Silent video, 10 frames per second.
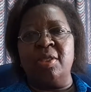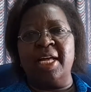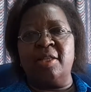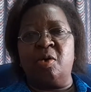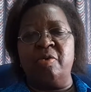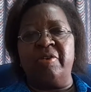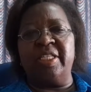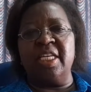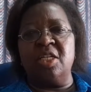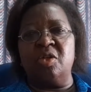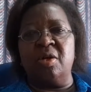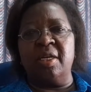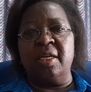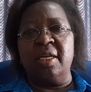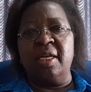that conversation,
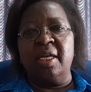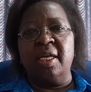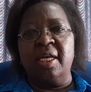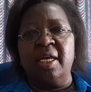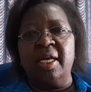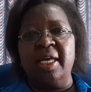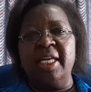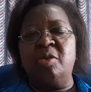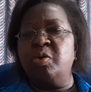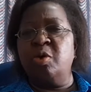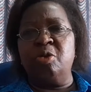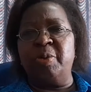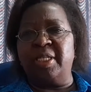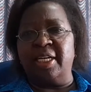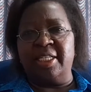it will not be
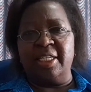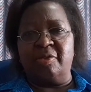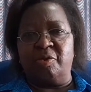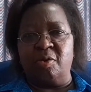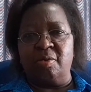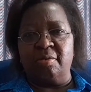successful.